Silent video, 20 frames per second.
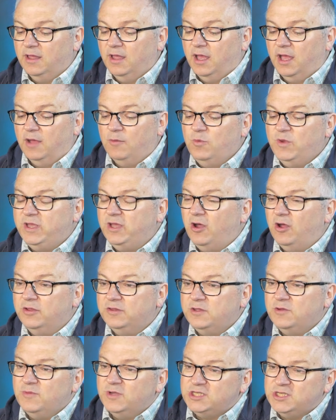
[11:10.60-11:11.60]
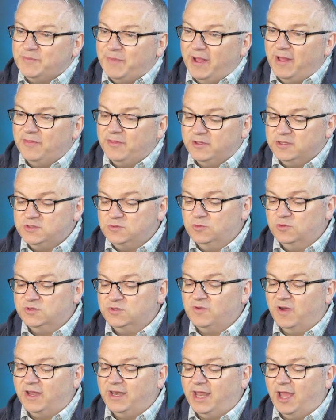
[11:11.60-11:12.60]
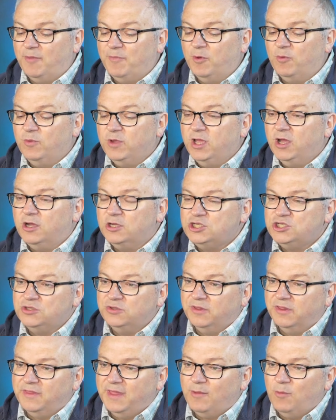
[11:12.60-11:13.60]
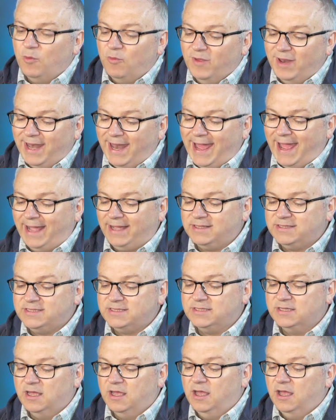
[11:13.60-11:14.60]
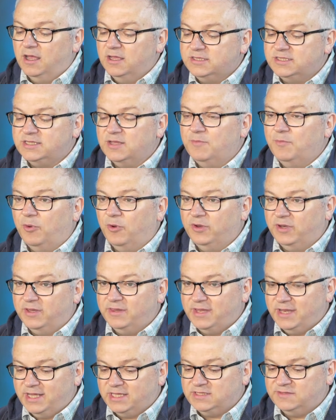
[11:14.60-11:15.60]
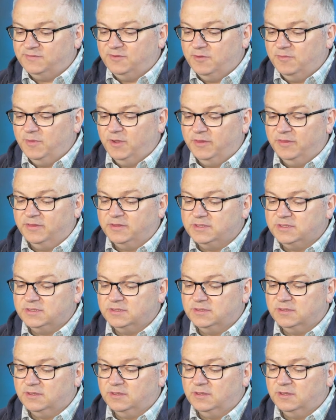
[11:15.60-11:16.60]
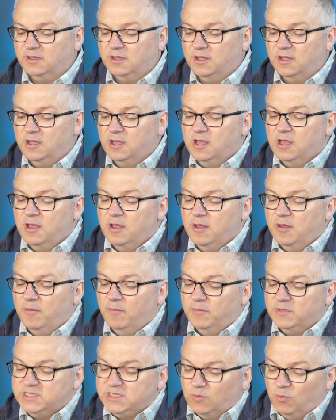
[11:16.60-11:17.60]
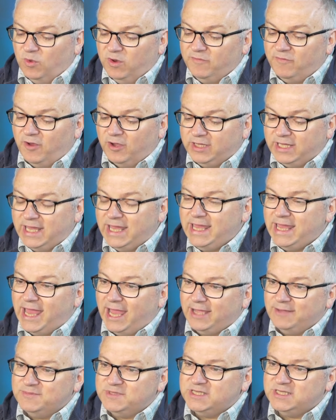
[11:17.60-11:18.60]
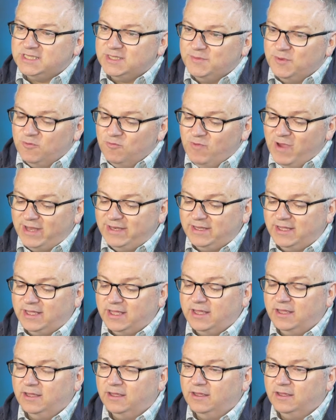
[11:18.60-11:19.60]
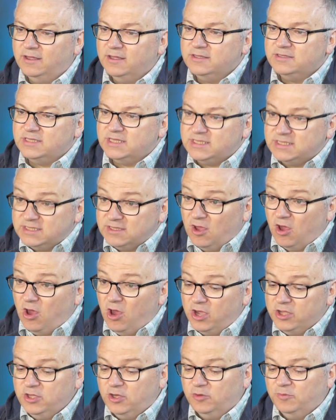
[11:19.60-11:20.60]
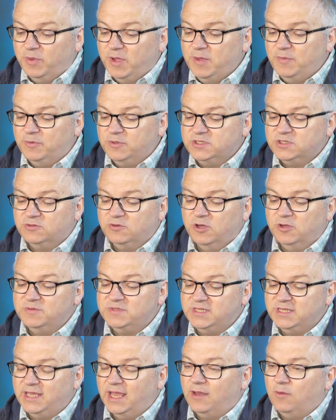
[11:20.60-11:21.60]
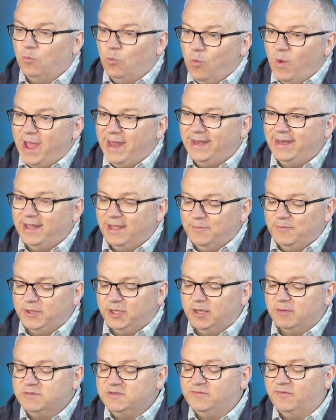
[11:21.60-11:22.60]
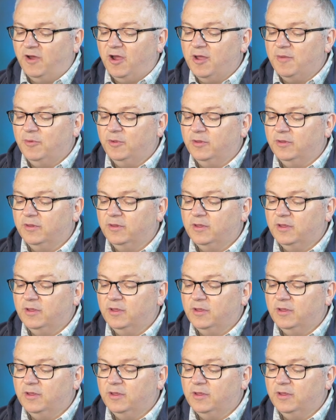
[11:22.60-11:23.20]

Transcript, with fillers: And we can't do much about those rules right now, but we are sure that they will relax at some point in the next few months. So, one of our key aims is to be ready to start our young people's groups again when it becomes viable.